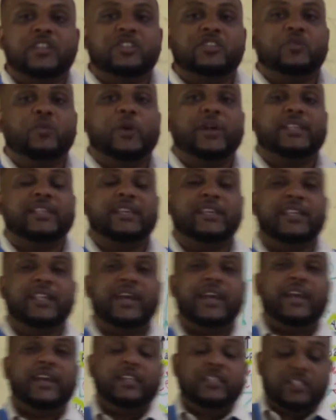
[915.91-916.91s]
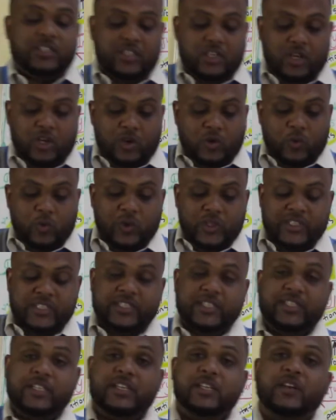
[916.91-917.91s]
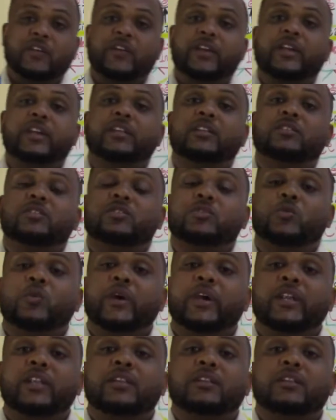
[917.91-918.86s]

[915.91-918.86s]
Sweat glands will secrete sweat,